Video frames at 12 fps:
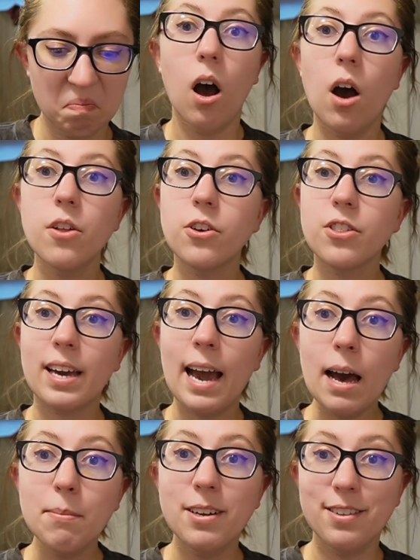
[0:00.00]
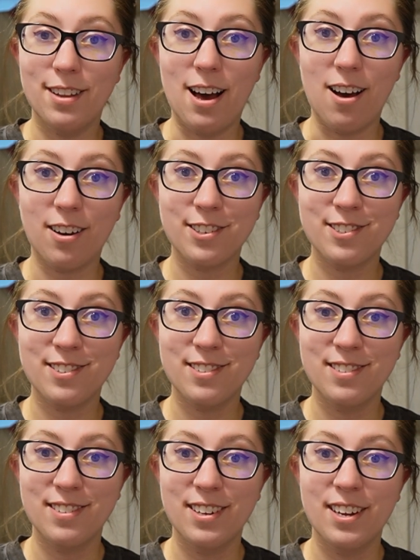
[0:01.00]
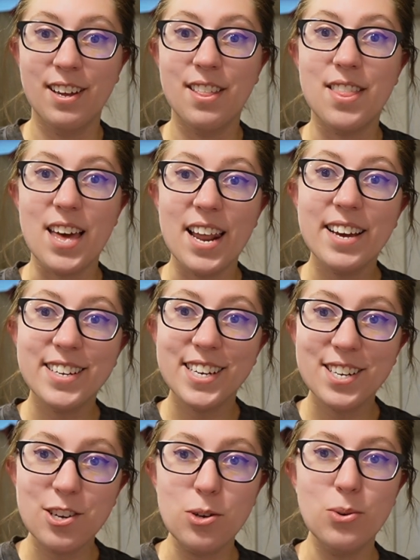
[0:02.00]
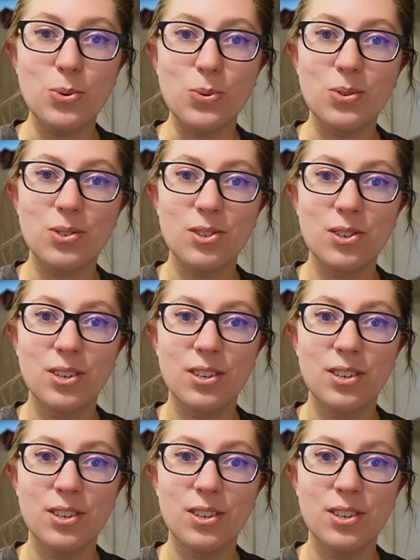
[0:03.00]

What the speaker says: Although the cabinet locks that I did use